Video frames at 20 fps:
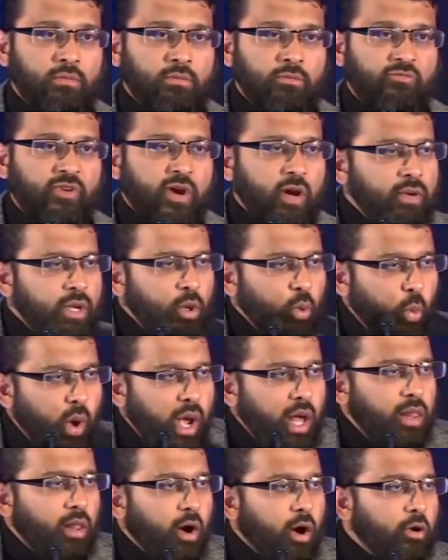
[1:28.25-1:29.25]
very
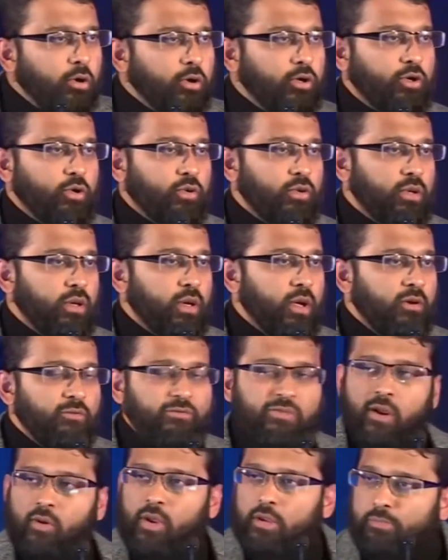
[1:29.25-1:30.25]
well argued,
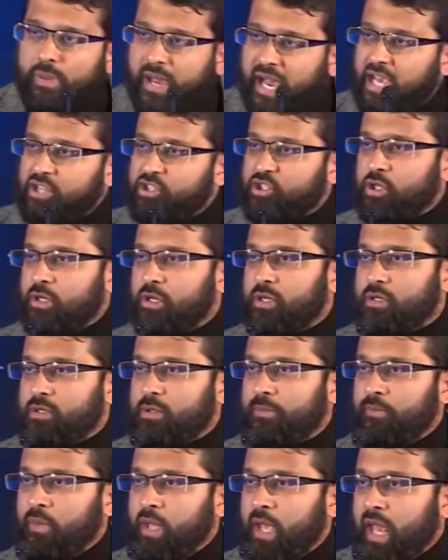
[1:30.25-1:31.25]
very passionate.
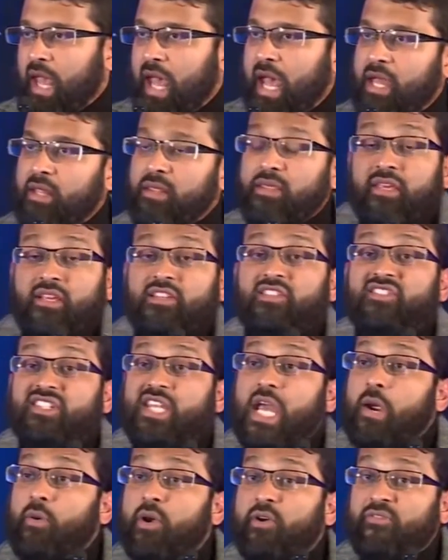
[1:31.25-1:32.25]
And this
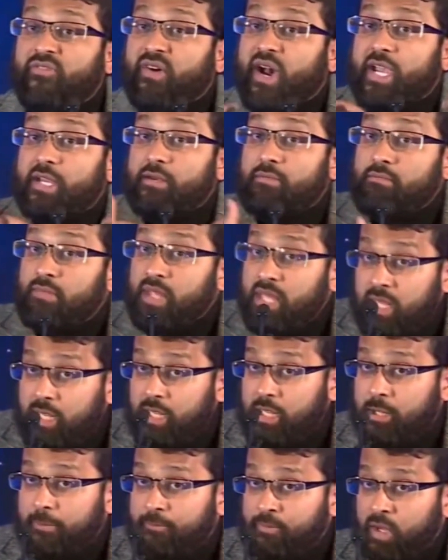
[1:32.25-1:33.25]
terrified
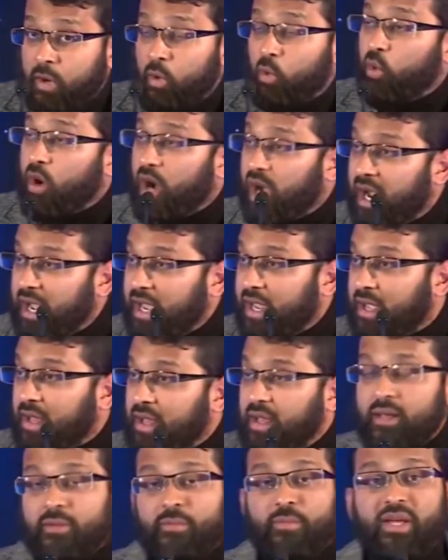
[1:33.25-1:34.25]
me. Why?
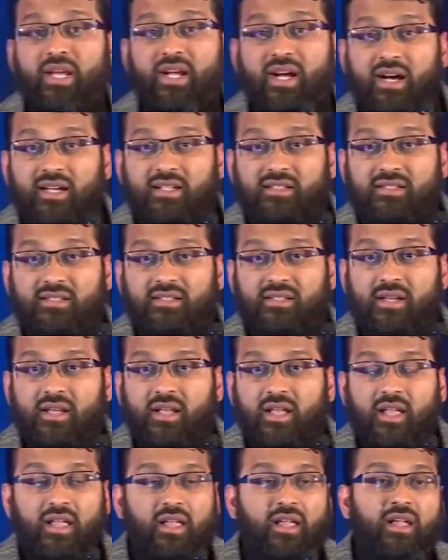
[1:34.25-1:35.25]
Because
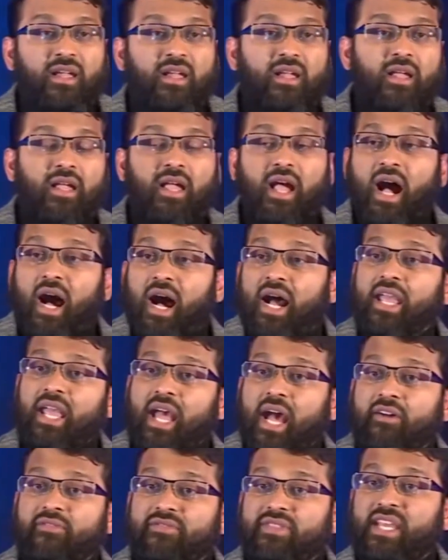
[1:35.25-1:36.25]
I
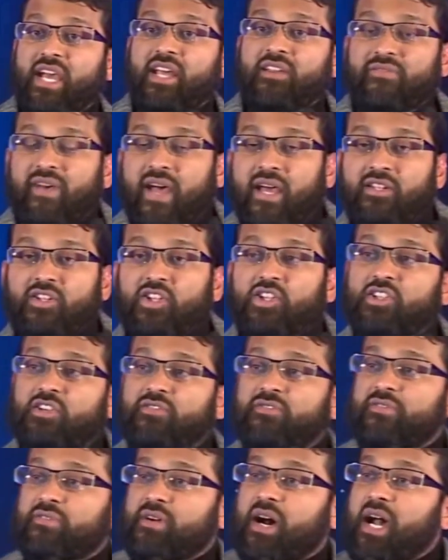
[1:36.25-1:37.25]
have the advantage
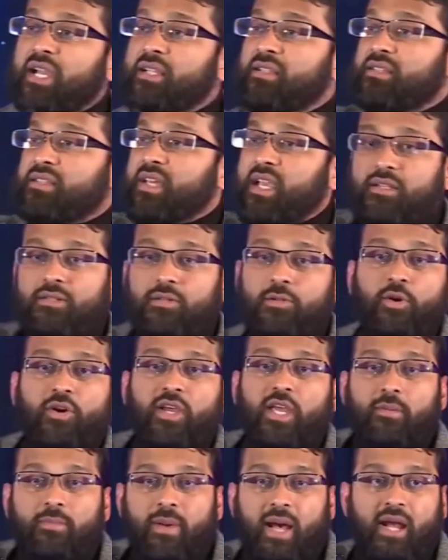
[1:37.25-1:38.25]
of hindsight,
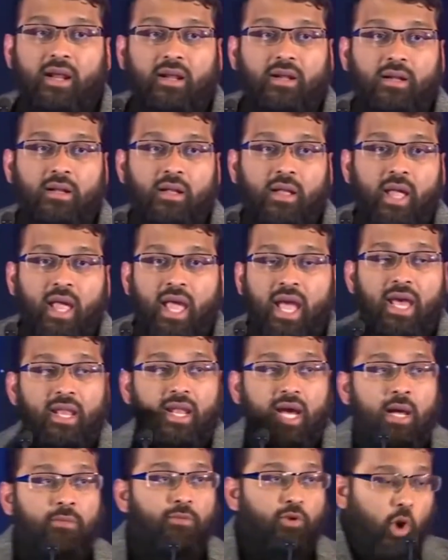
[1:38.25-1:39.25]
looking back. And
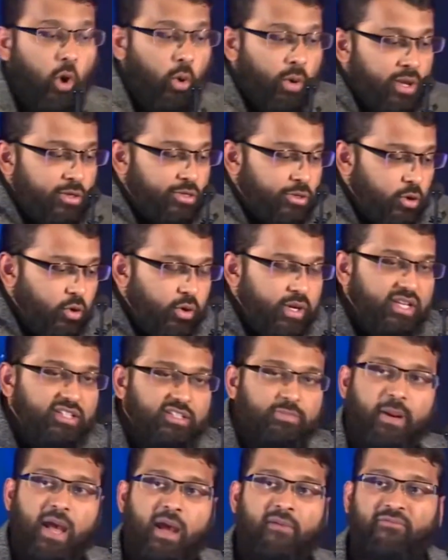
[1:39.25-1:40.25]
I'm going through his
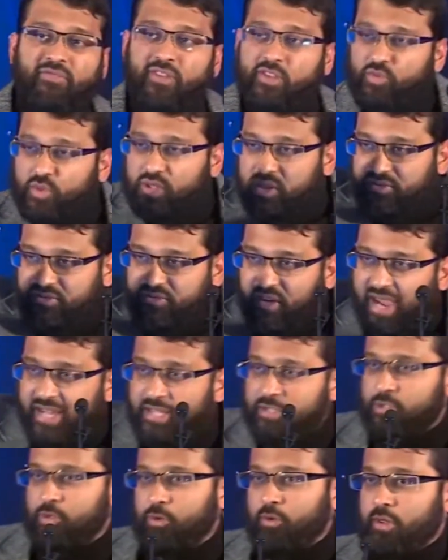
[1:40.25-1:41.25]
pamphlets with a
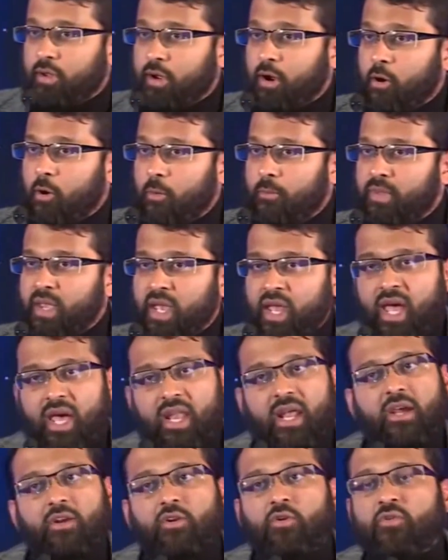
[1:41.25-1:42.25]
fine-tooth comb, and
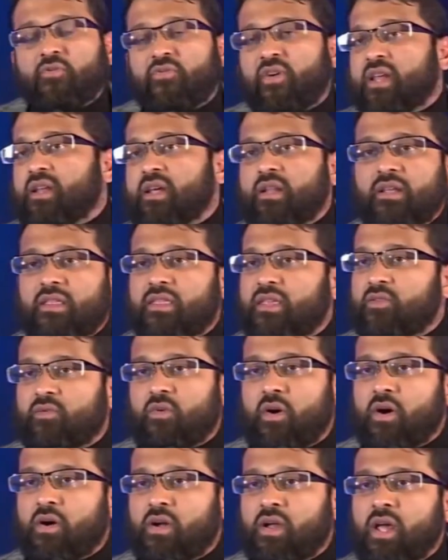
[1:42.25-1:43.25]
I don't find anything
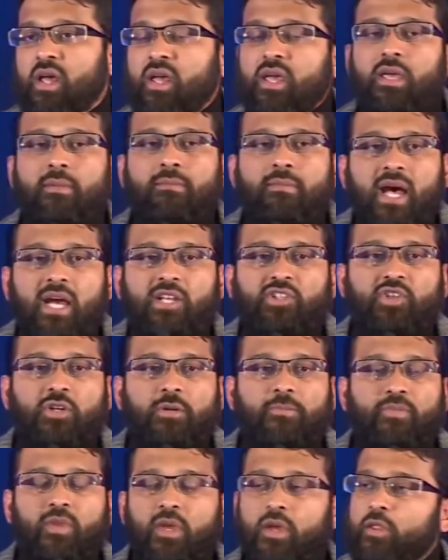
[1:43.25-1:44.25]
wrong.
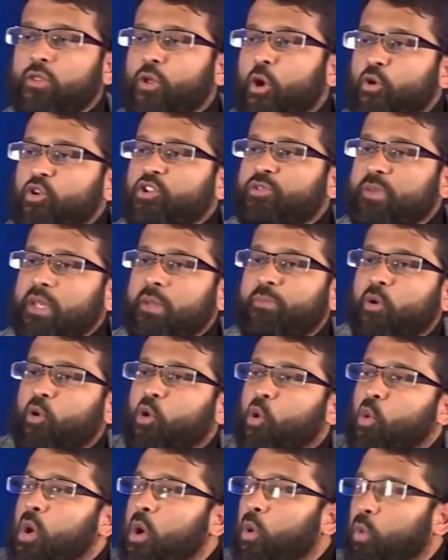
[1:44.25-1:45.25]
Imagine those people
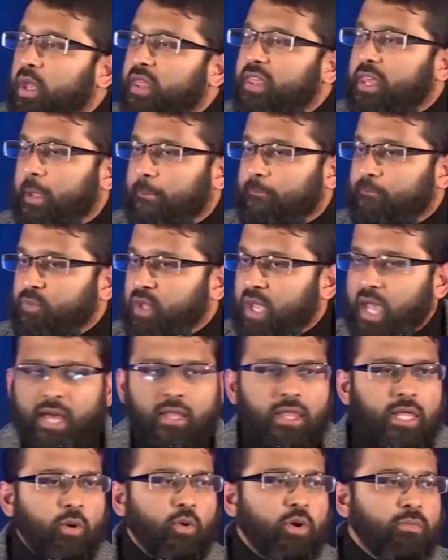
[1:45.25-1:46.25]
who were with him, and
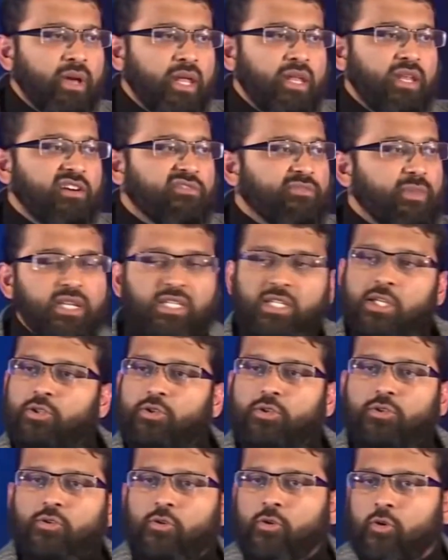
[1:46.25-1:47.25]
there were many of my
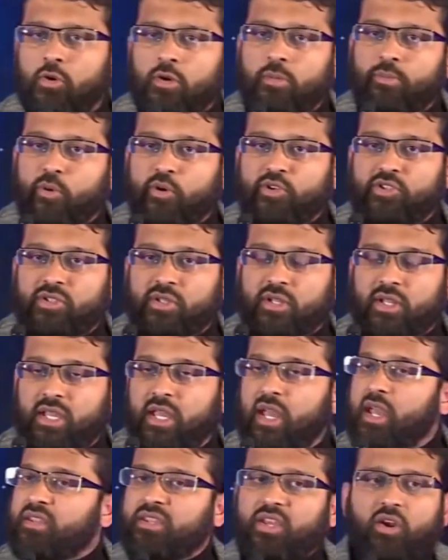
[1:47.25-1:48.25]
teachers who knew him personally.
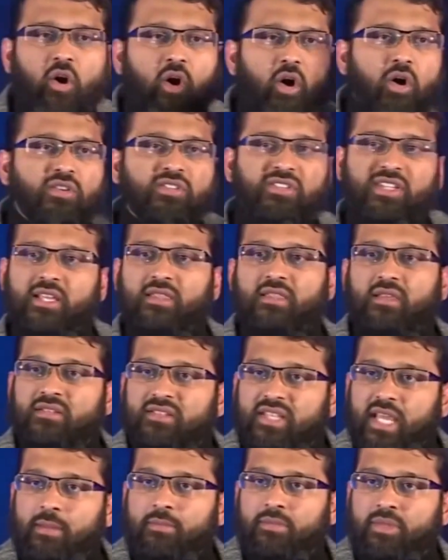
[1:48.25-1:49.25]
They all said the
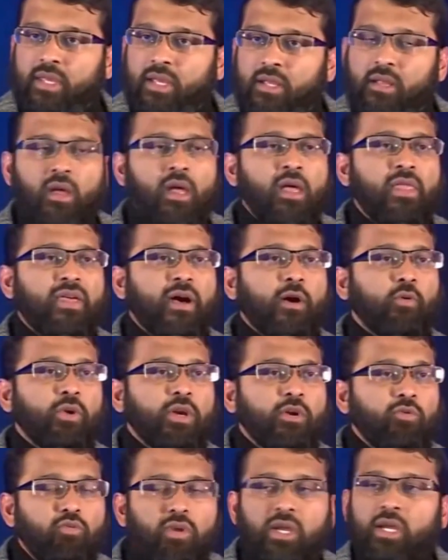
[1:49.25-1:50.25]
same thing, that we
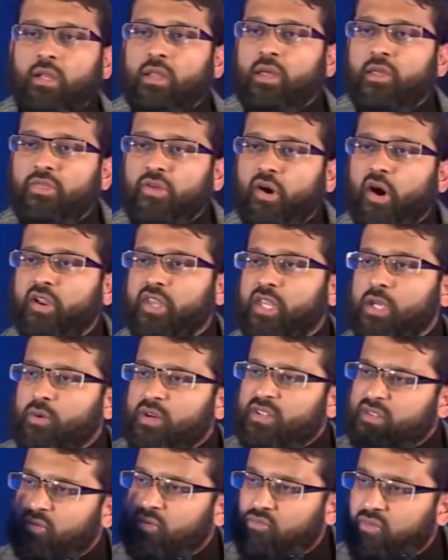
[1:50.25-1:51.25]
really thought he
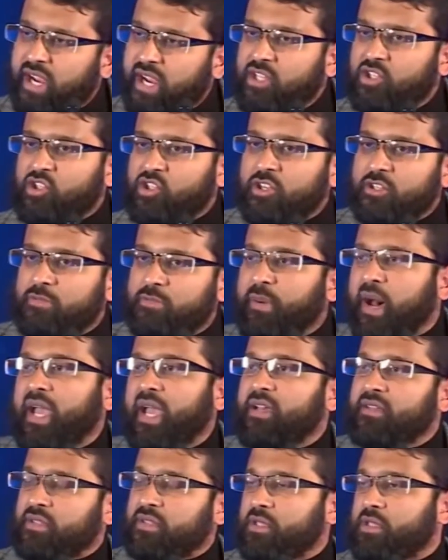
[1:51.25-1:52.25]
was a righteous,
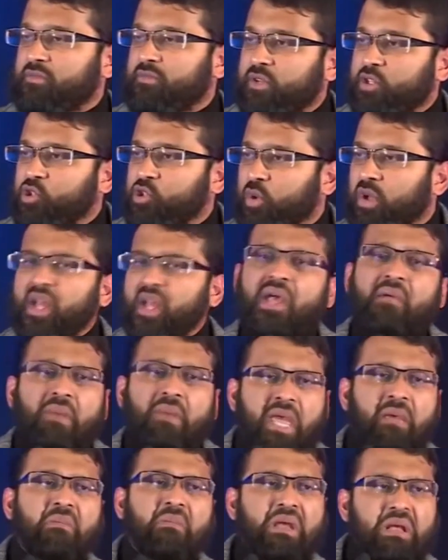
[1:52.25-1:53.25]
pious individual.
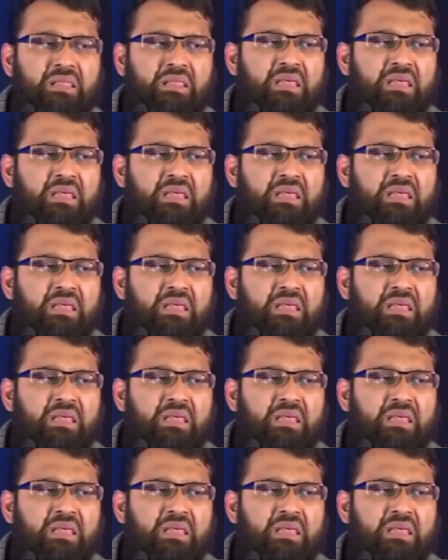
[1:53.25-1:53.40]
Maybe a